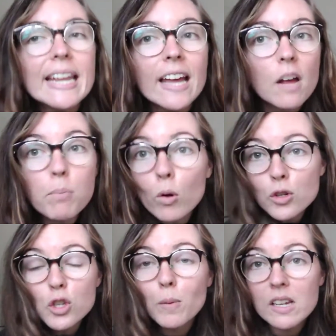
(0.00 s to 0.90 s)
Now, I brought
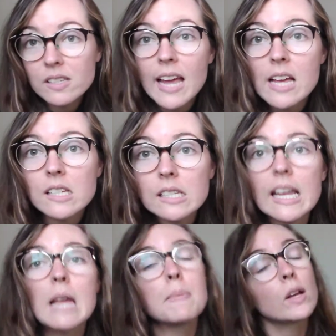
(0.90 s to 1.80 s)
you to my stairs
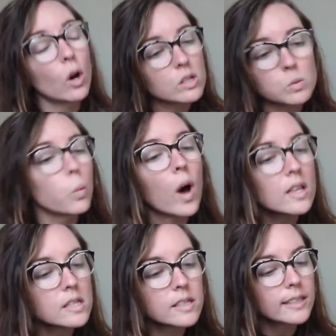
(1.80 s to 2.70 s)
today because
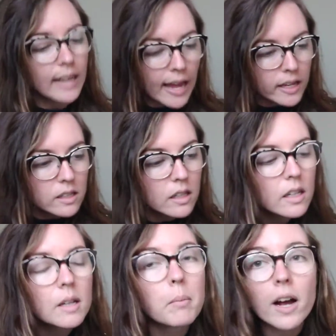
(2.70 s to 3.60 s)
once again
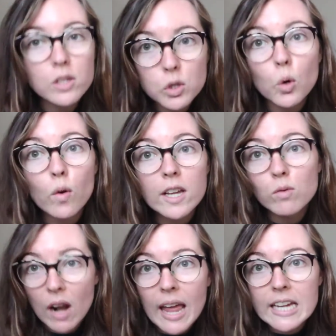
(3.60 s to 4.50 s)
my story
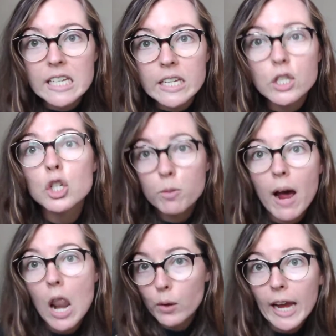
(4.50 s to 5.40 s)
is related to
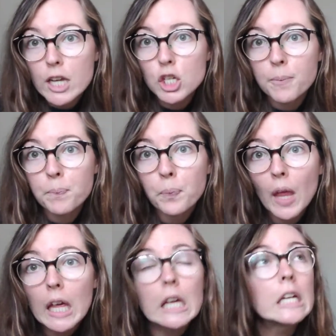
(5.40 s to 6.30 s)
my location.
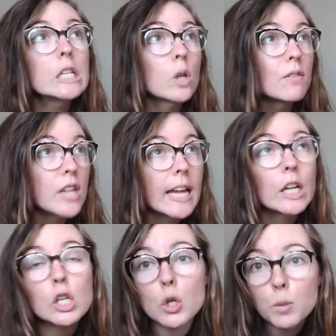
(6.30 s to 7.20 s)
So I've
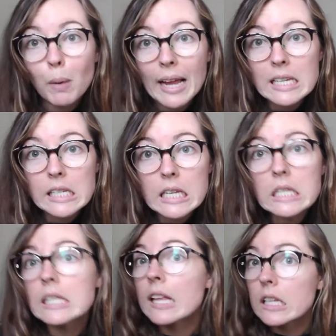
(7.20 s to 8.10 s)
taken you to
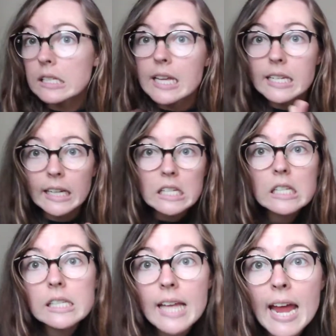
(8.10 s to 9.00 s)
places that the setting is
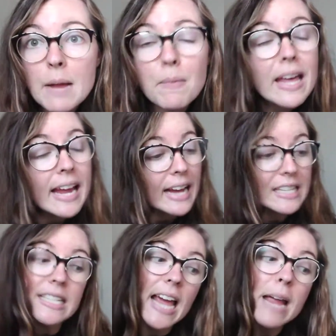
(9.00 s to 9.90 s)
the same, and
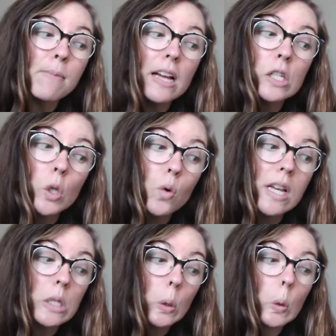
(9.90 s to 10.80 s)
today my
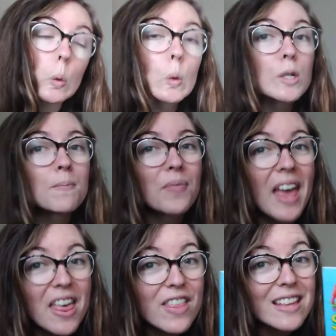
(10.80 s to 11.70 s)
story is called
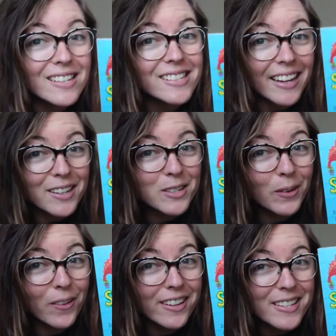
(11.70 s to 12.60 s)
There's a
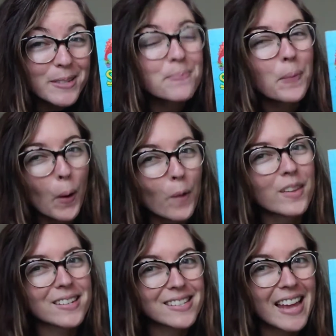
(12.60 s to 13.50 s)
Stegosaurus on
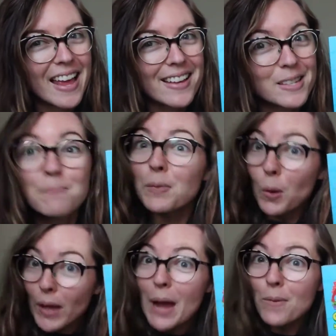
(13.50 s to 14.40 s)
the Stairs.
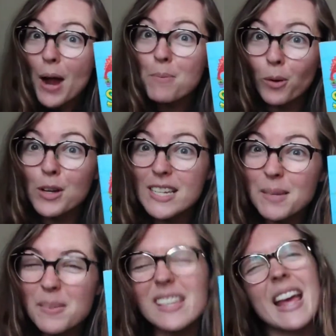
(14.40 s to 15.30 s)
You get why I brought you to
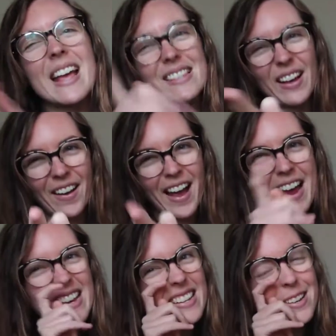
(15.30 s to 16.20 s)
some stairs?
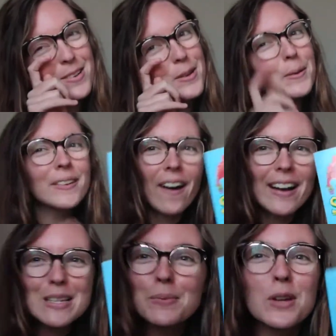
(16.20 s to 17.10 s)
I knew you
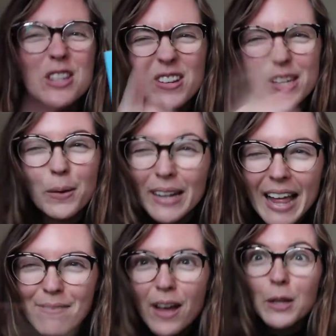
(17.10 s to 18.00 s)
guys would. You're so
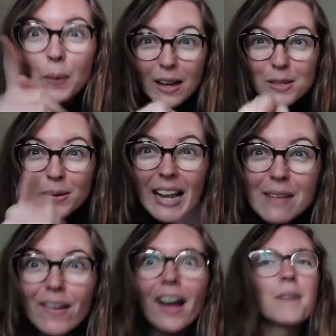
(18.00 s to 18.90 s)
clever. You are so
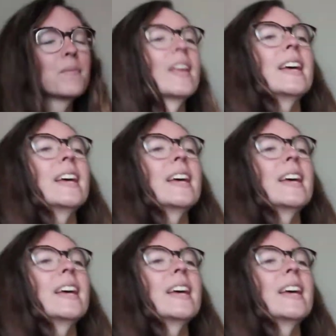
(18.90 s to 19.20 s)
clever.